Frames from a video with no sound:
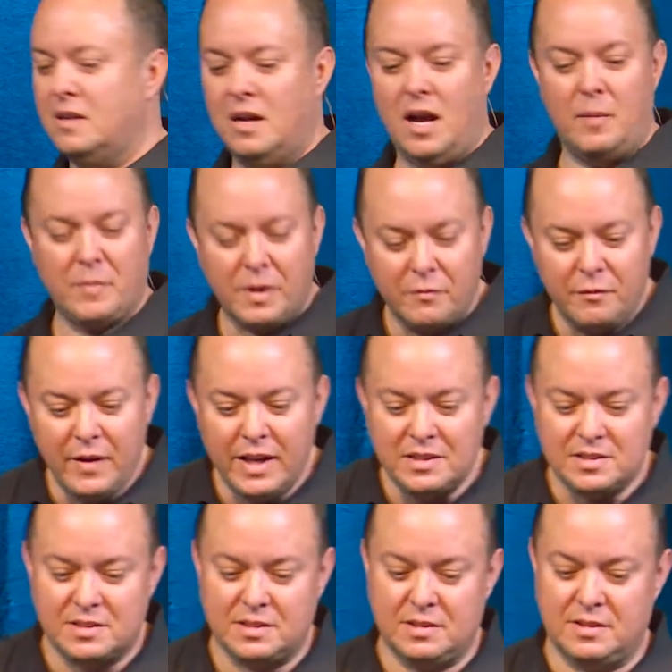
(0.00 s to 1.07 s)
I'm
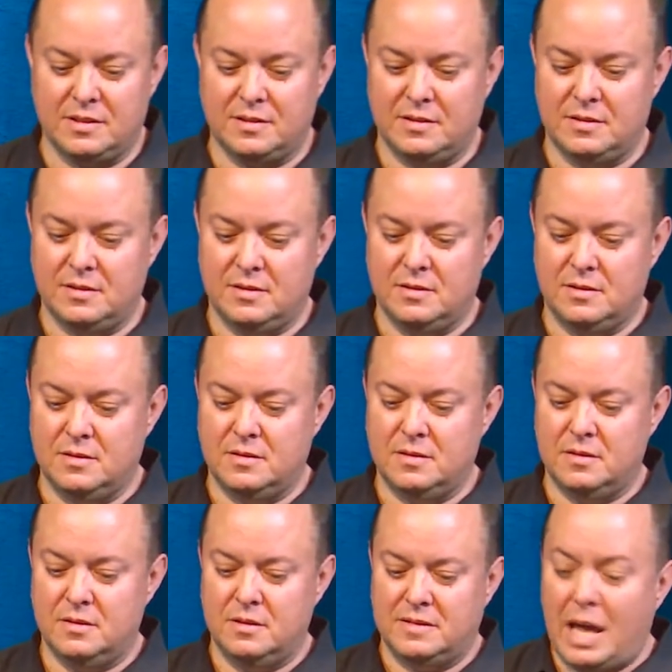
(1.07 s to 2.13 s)
convinced.
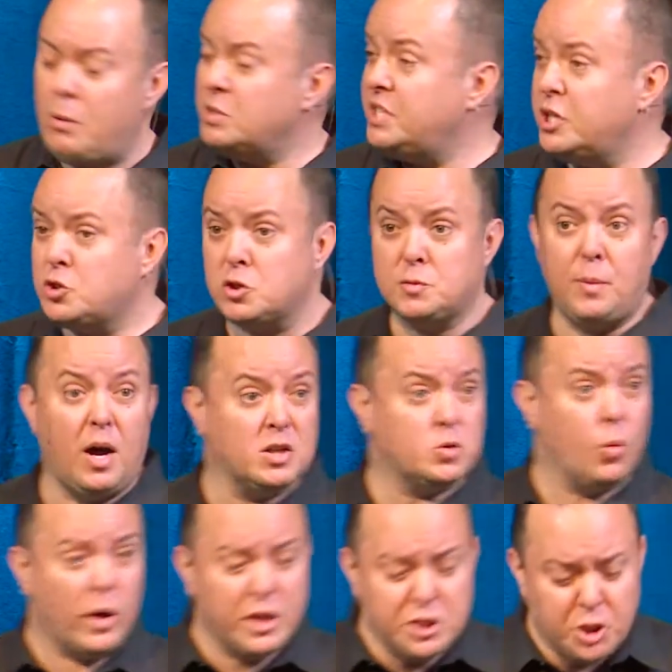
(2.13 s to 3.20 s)
That was his response.
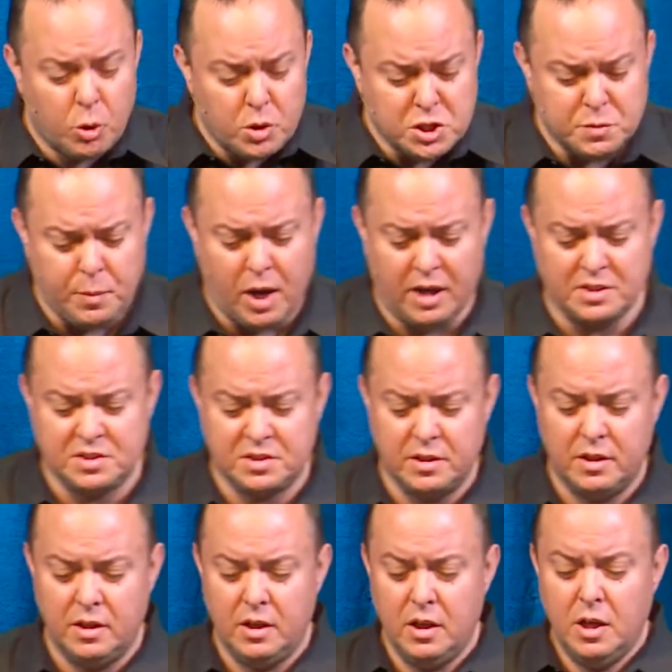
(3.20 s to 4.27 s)
What is your response?
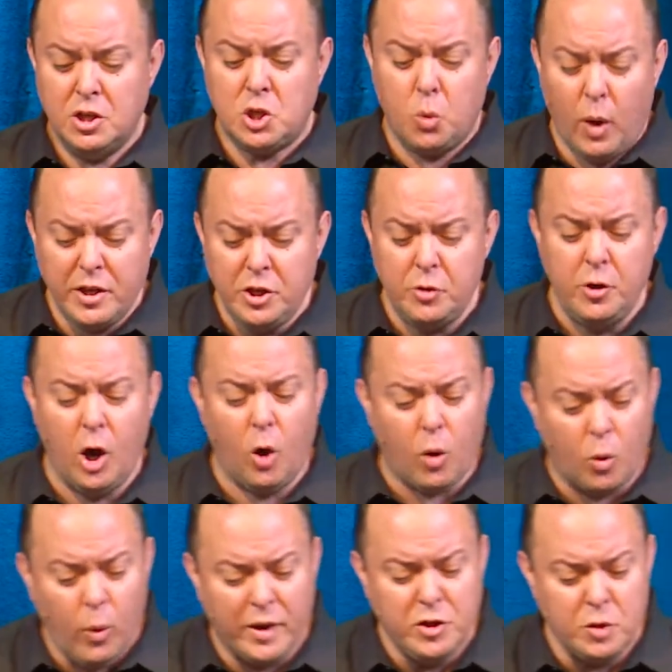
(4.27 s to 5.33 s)
To what you know or
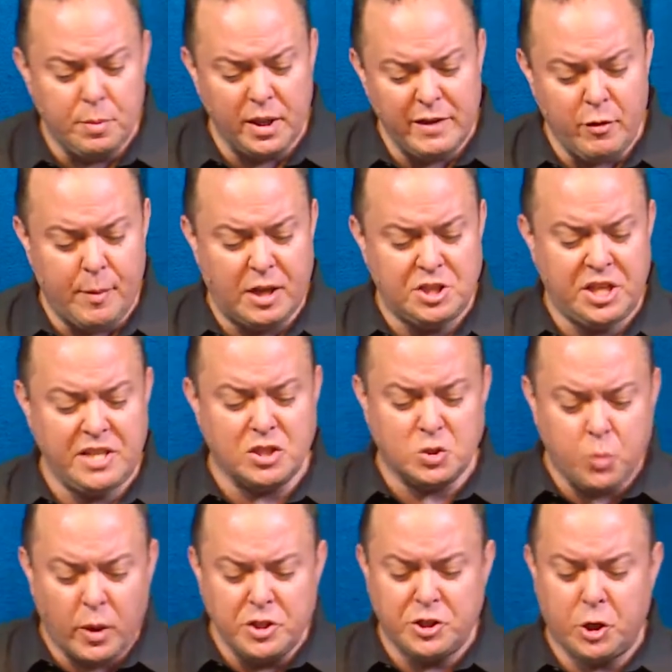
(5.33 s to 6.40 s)
what you believe about Jesus,
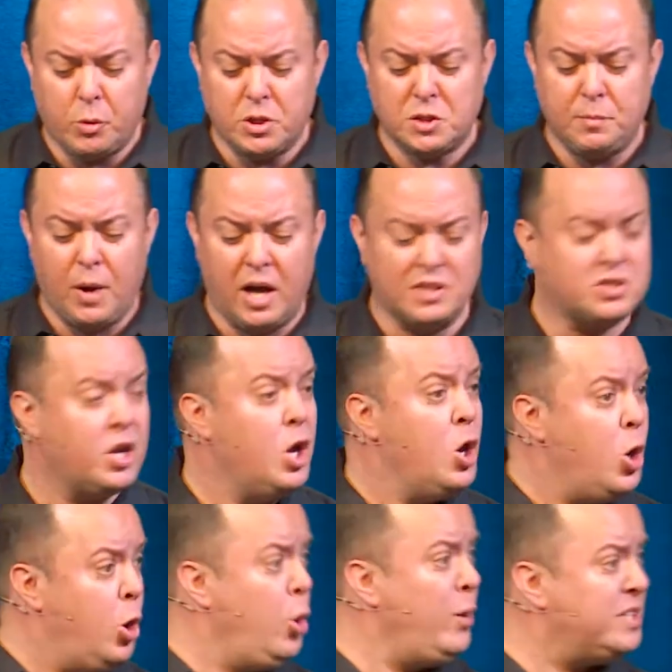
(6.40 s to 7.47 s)
what is your response?
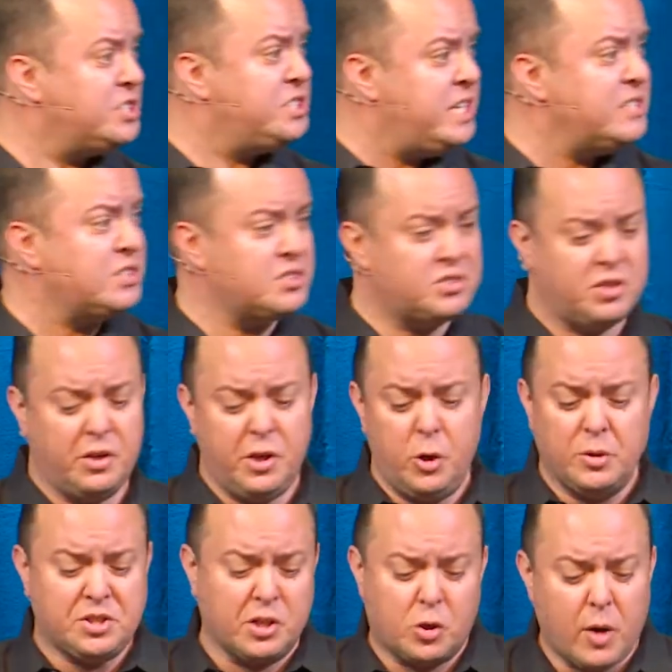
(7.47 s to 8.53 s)
Who is Jesus to you?
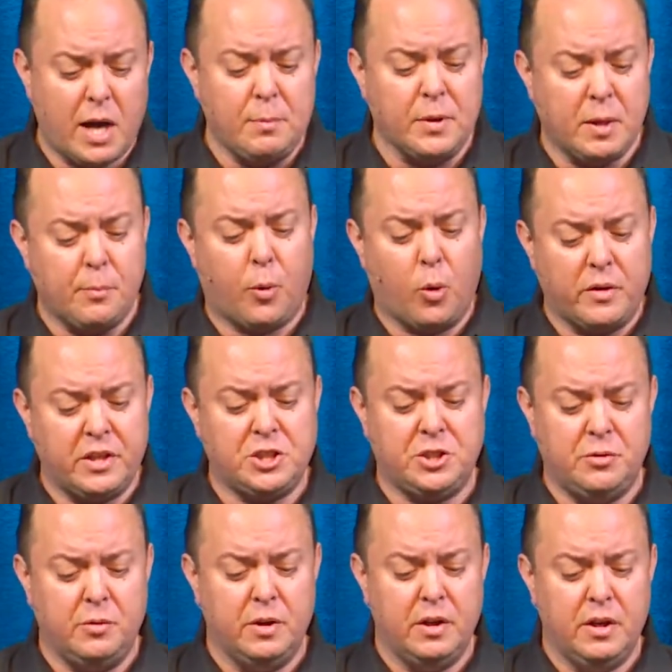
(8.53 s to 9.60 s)
It's incredibly important that
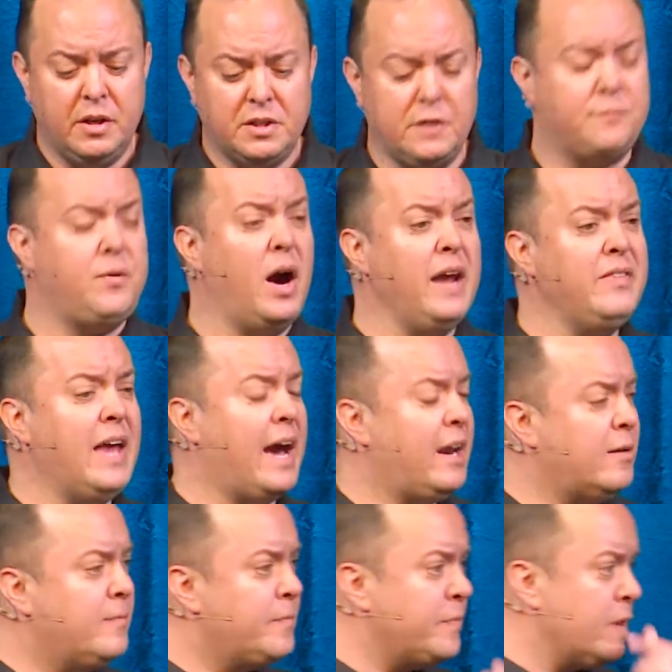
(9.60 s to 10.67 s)
you define that.
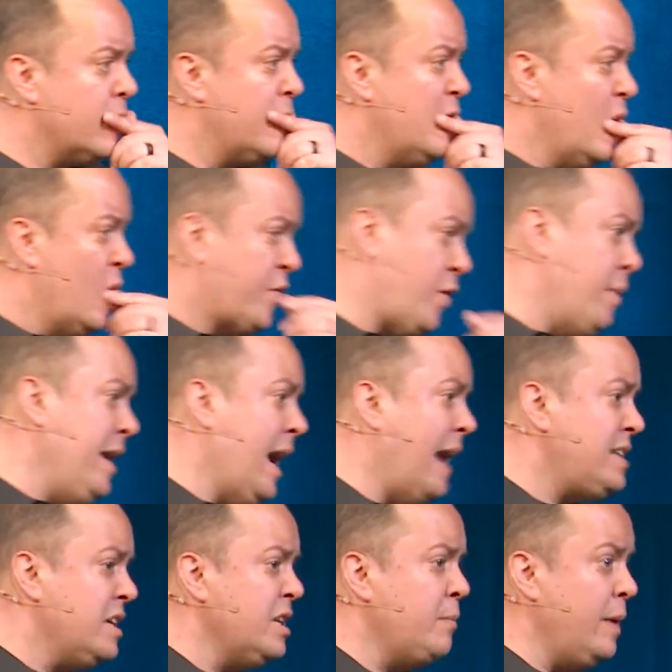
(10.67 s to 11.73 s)
And for me, I
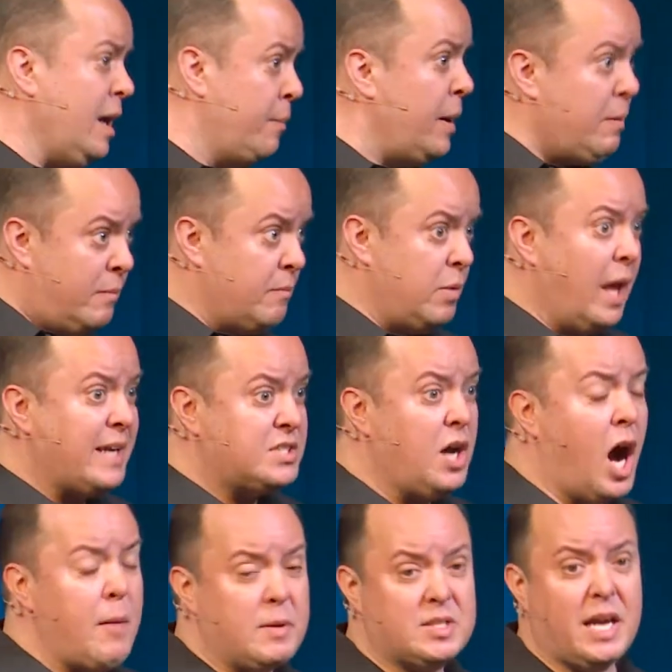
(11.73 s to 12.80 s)
tend to be a bit like
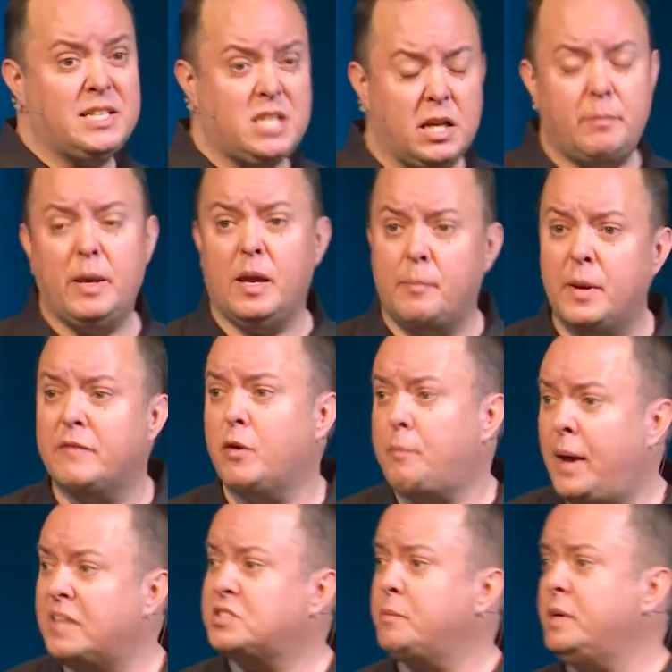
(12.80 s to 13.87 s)
Thomas. I tend to be a bit of a
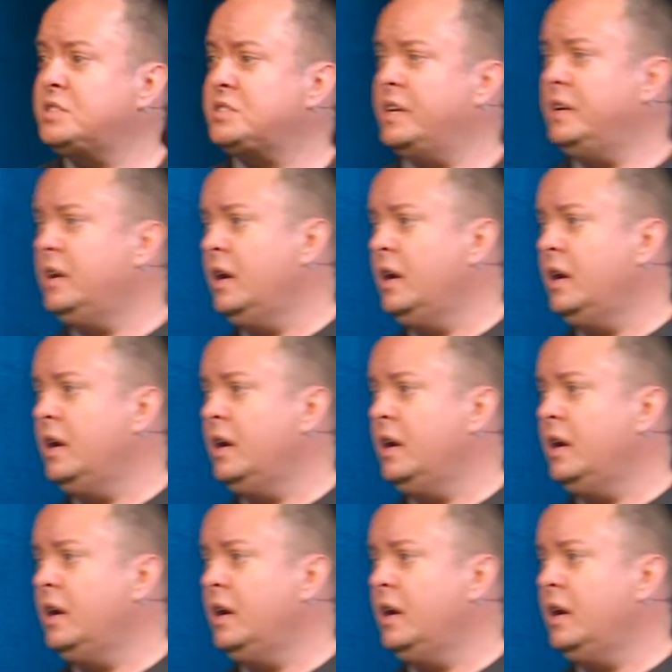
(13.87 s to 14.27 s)
pessimist,